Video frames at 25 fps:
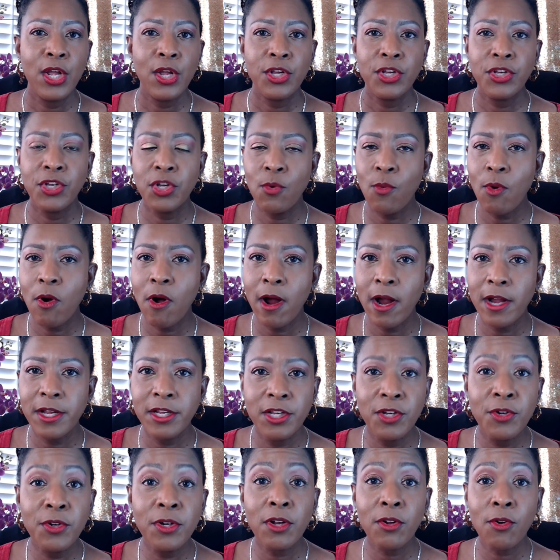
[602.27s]
You are a
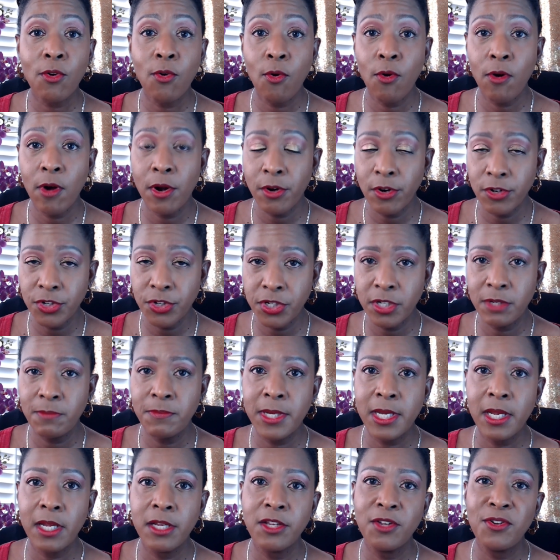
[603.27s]
unicorn or should
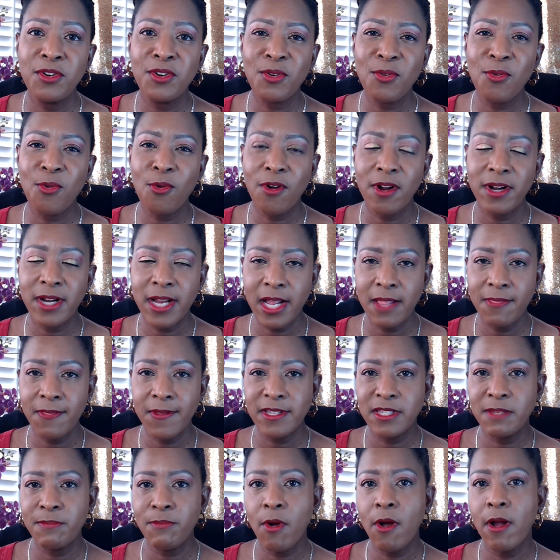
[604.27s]
be a unicorn in
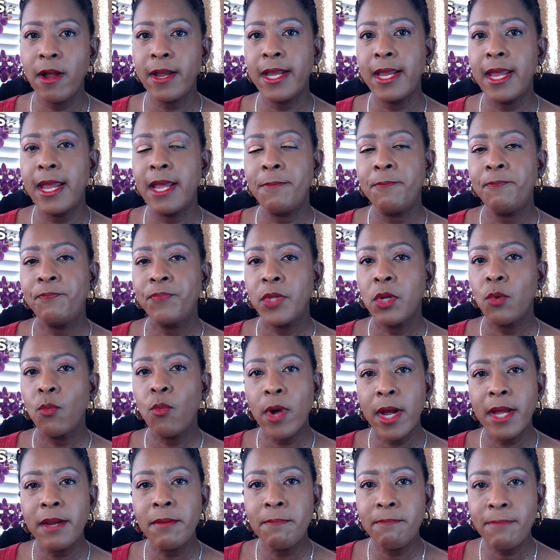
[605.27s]
this market.
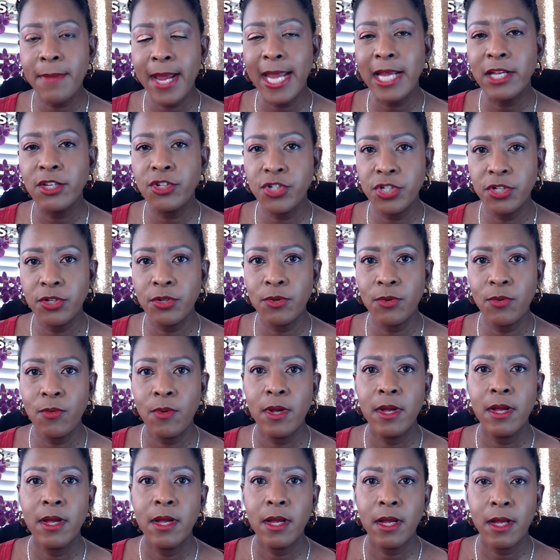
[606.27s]
What makes you
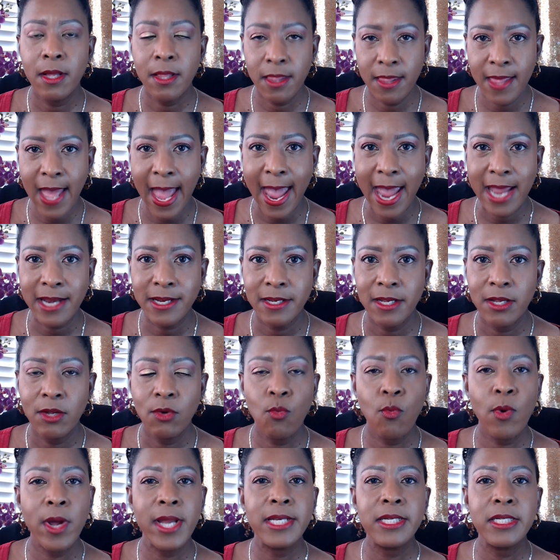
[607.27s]
that?
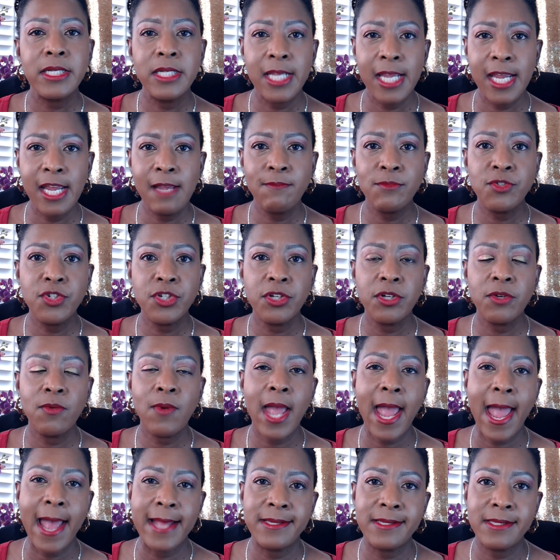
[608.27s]
What deems you
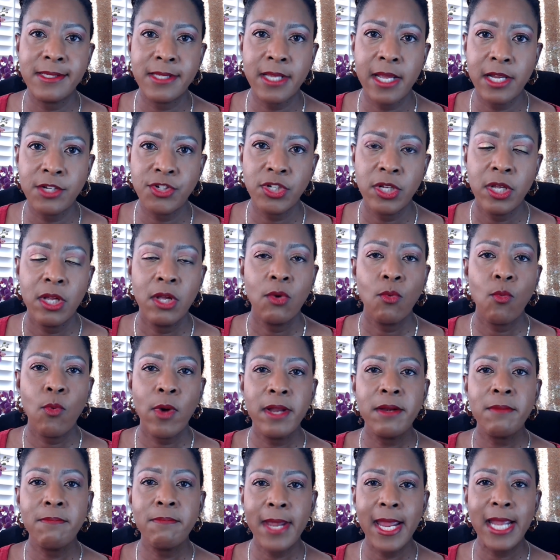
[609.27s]
as such?
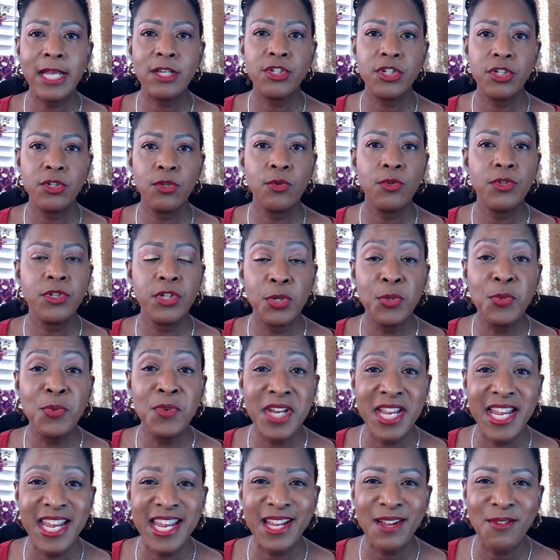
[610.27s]
What makes you
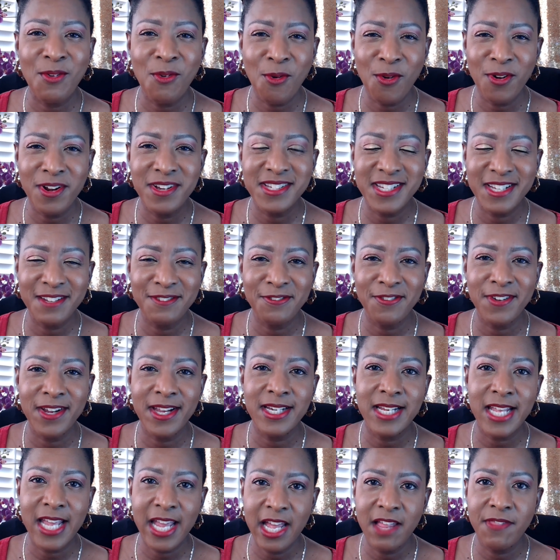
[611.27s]
unique or
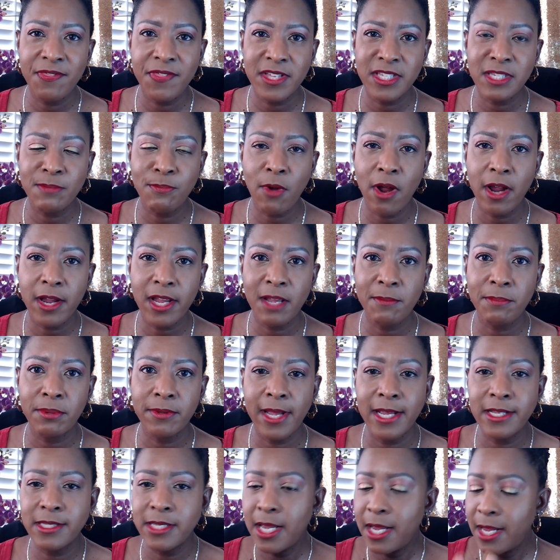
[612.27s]
different in this
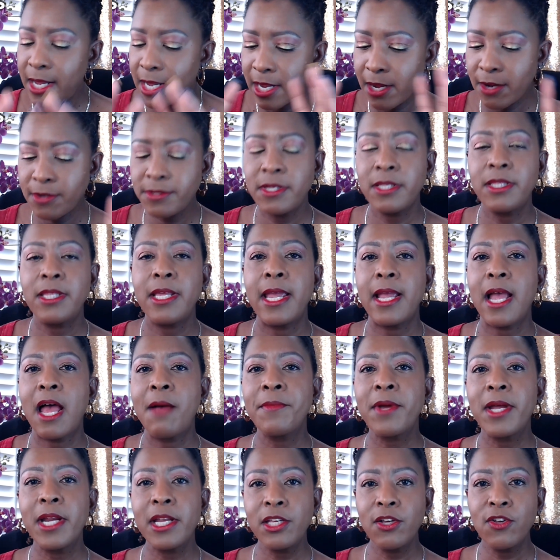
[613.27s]
marketplace? Here's the thing.
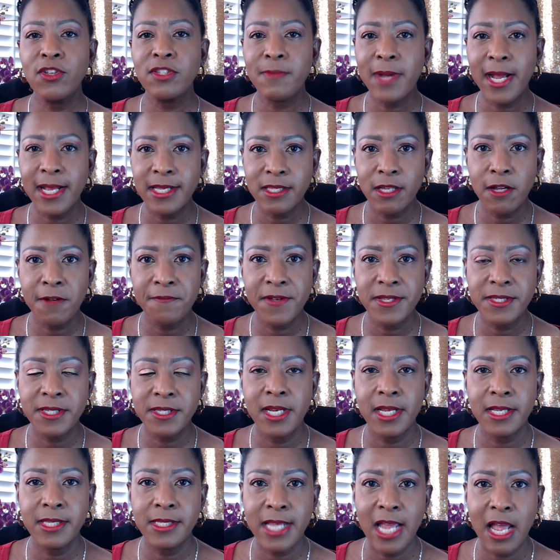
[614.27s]
I'm going to use myself as
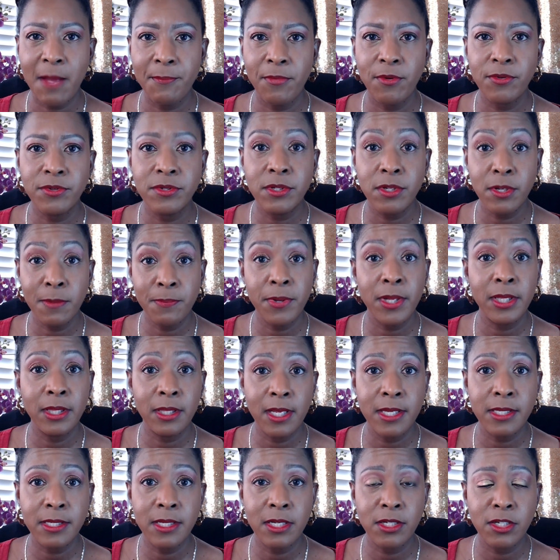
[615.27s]
an example to put
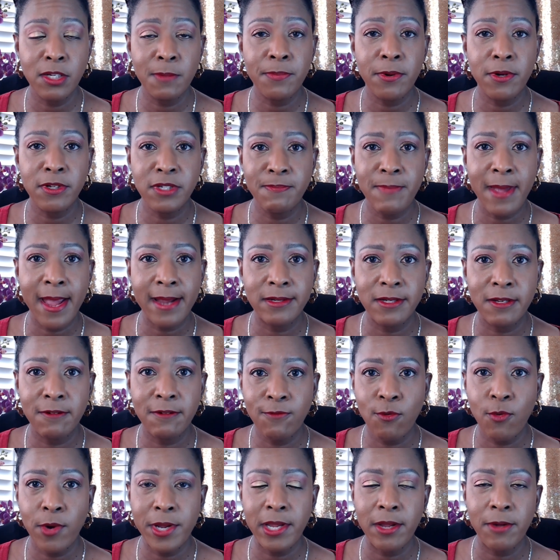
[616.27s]
this into perspective
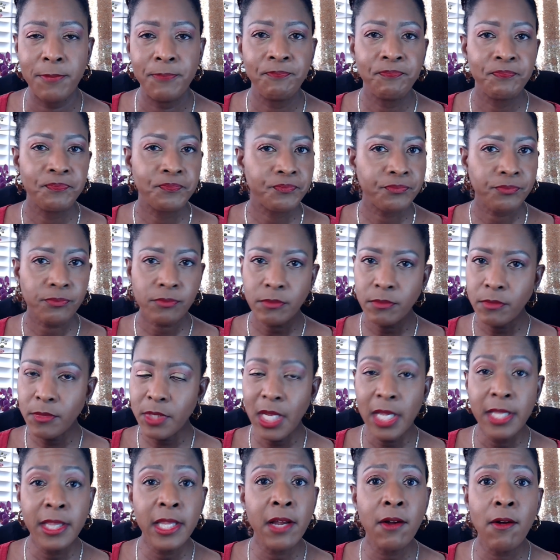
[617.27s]
for you.
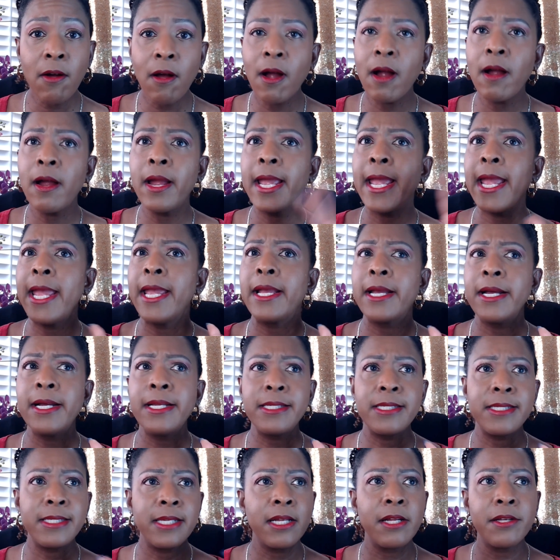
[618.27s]
There are a
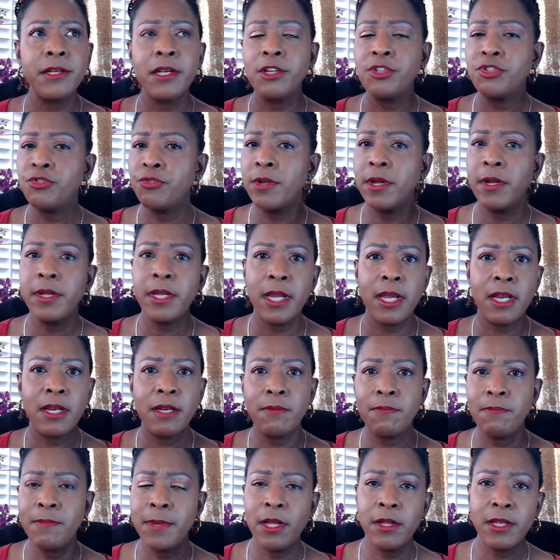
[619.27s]
gazillion,
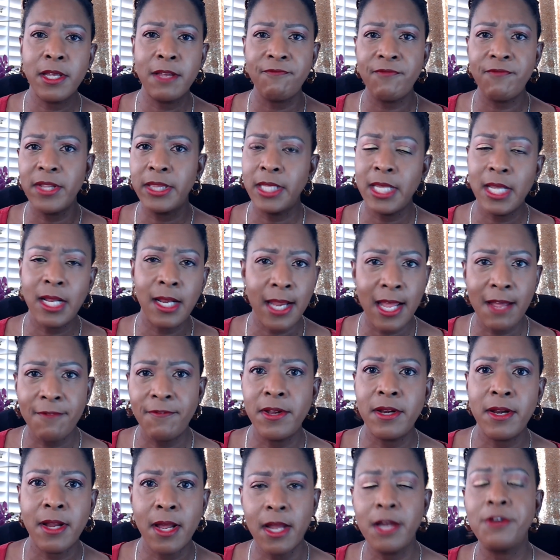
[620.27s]
trillion, million, 50,
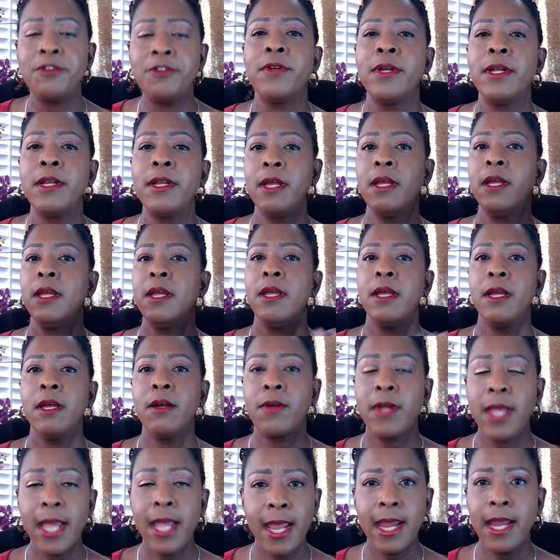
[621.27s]
1100.
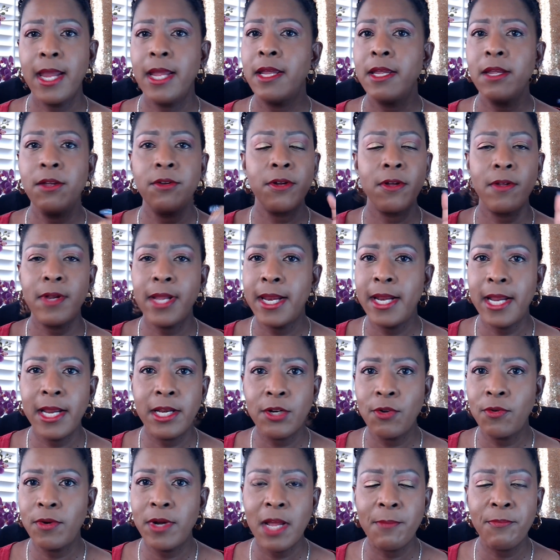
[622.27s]
Okay. You know, that ain't
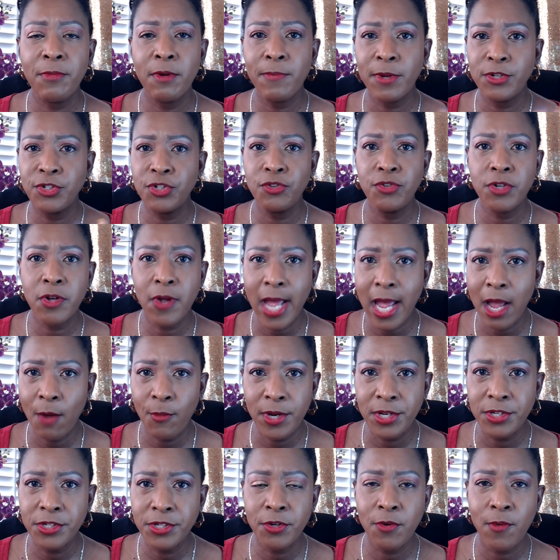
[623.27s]
no number, but you know how
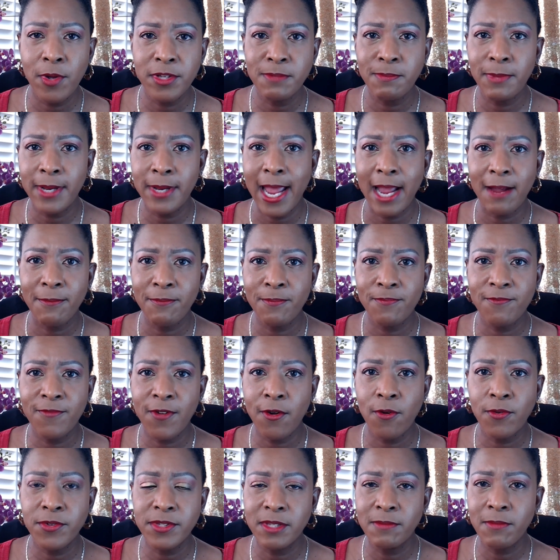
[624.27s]
we do as Black
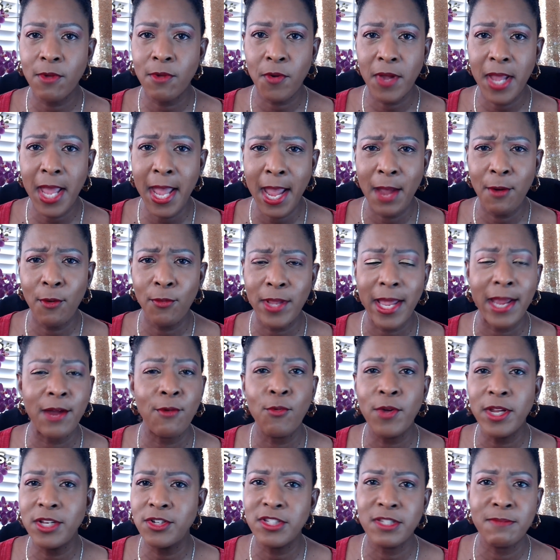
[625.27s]
folks. Okay. Like
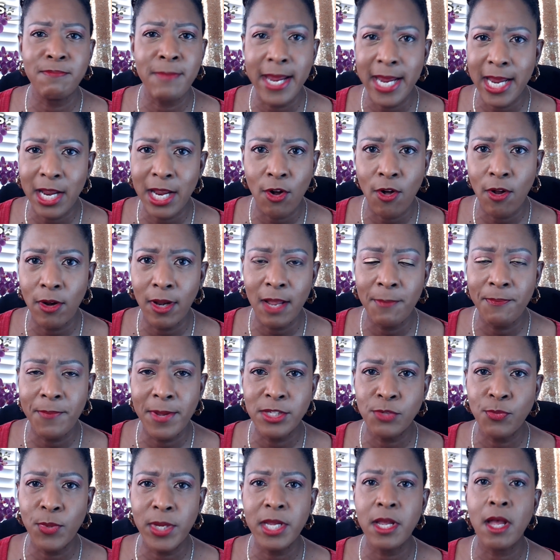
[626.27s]
we just make it all up
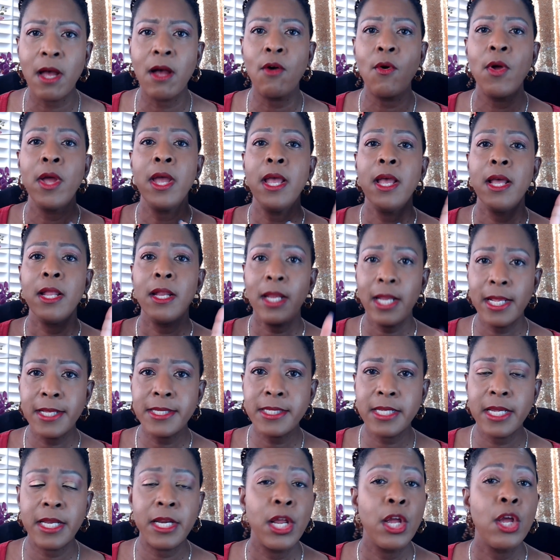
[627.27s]
as we go.
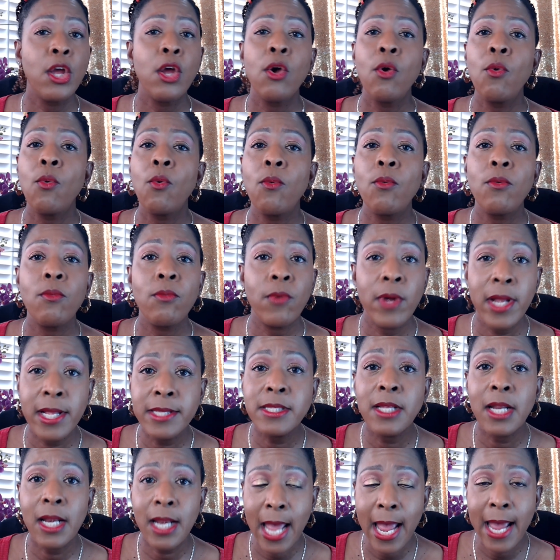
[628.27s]
Listen,
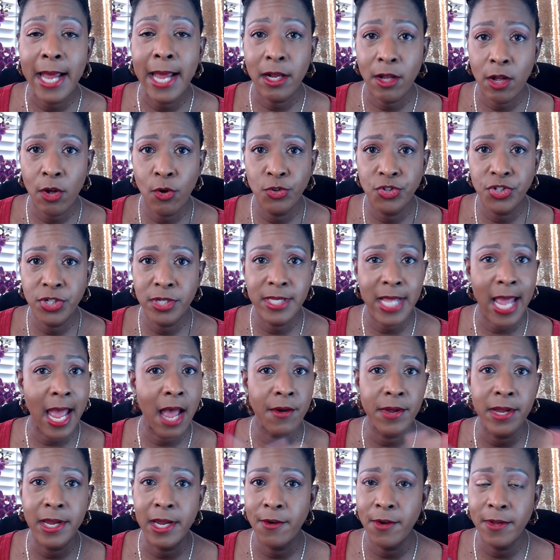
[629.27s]
it's a lot of coaches
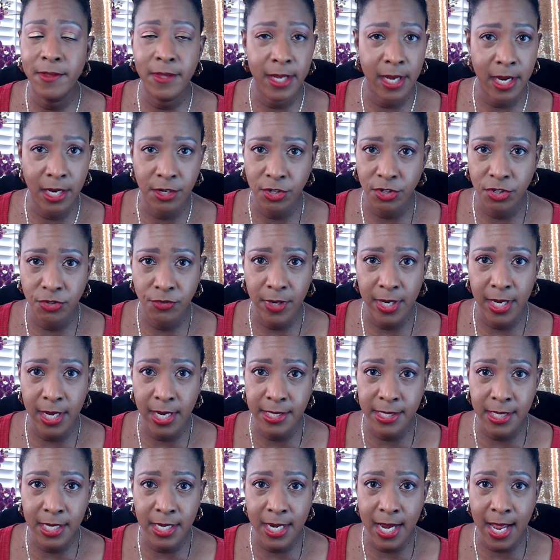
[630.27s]
out here in the industry.
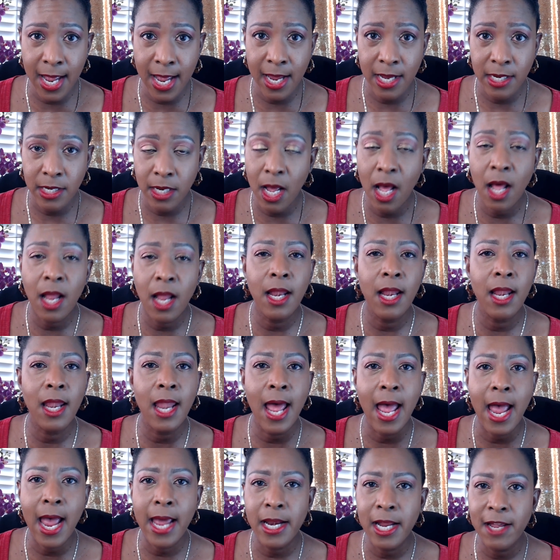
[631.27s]
Is it not? A
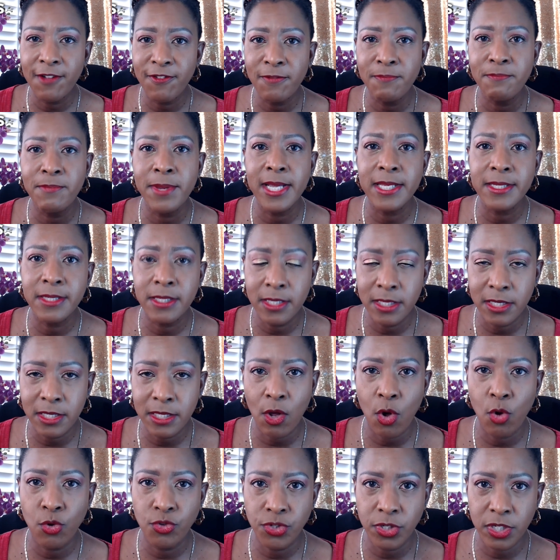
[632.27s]
lot of business
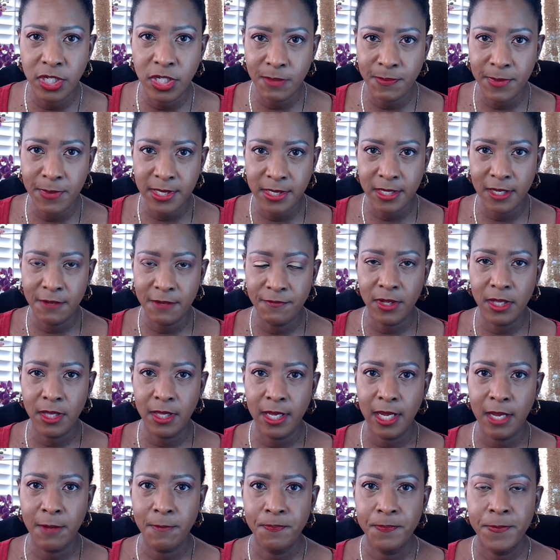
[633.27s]
coaches
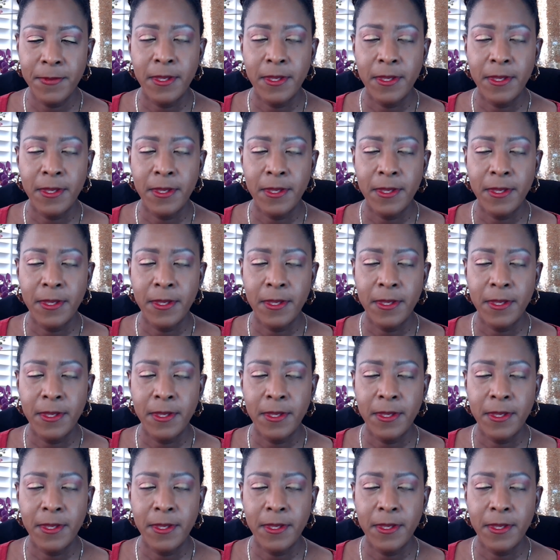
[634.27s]
specifically.